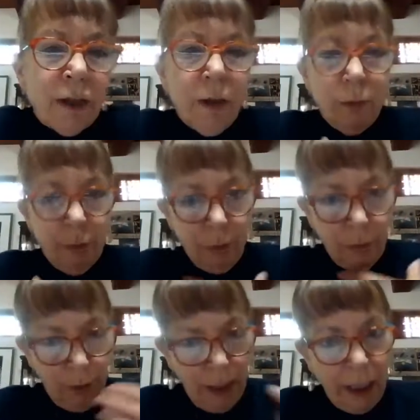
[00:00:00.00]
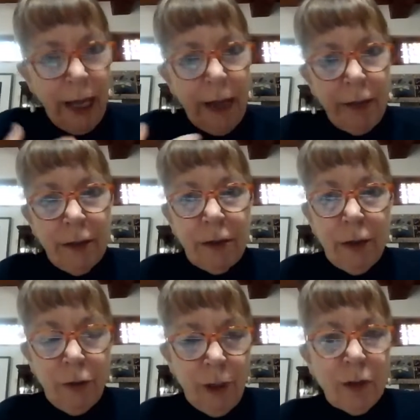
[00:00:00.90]
so again, to
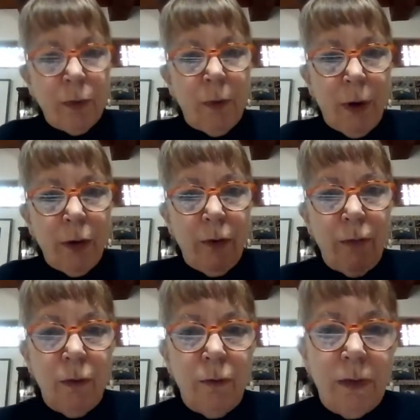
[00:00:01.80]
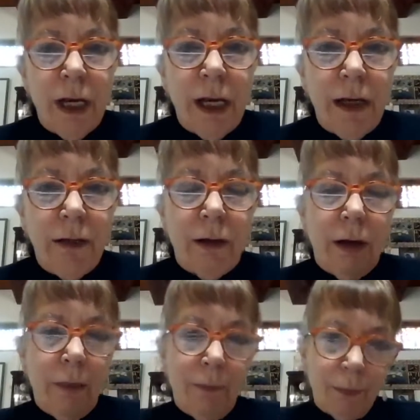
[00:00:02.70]
address what both of you have said,
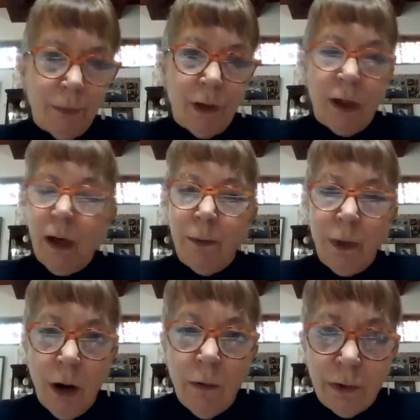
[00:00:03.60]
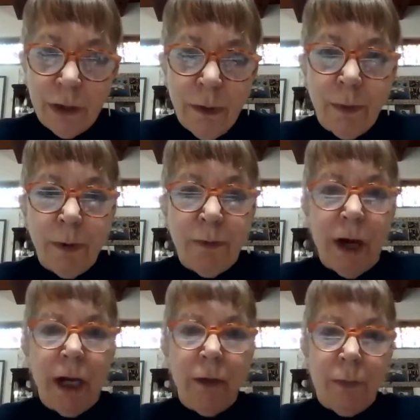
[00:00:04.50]
and I'm going to
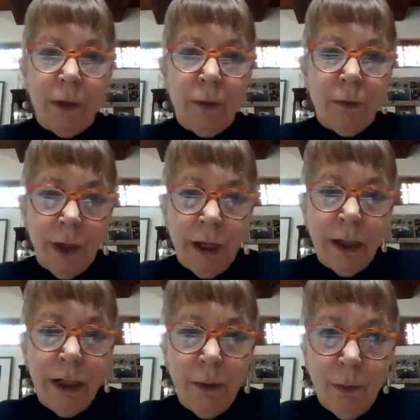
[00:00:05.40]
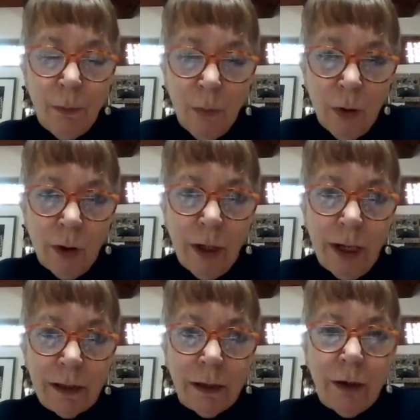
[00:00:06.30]
oversimplify it, but Randy, more or
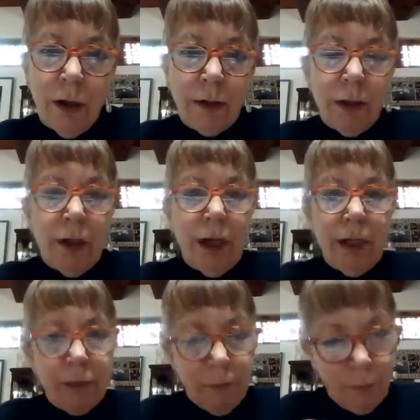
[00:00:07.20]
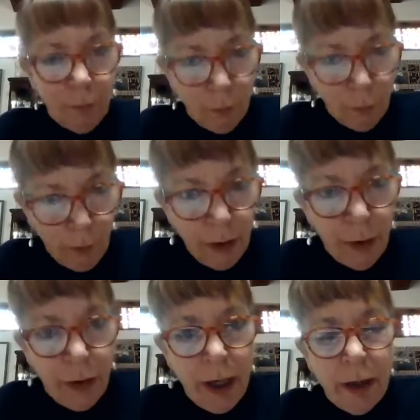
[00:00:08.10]
less along the lines of the real
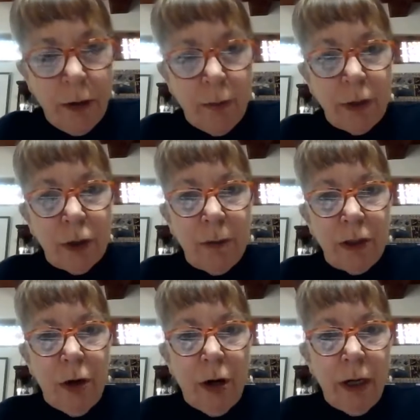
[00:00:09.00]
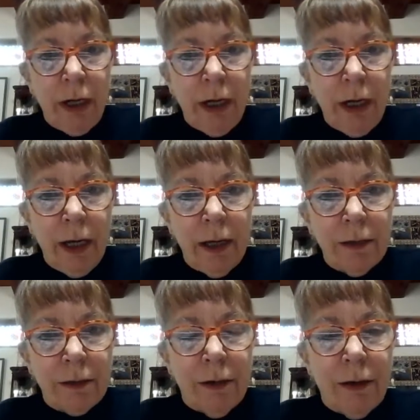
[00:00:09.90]
thing that we should be targeting
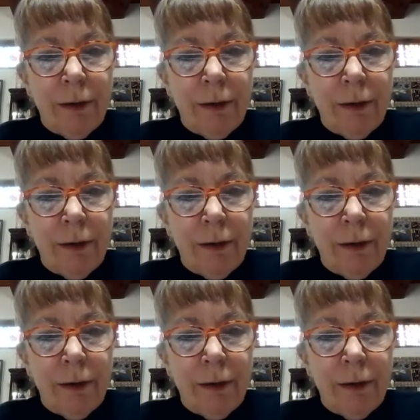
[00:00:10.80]
is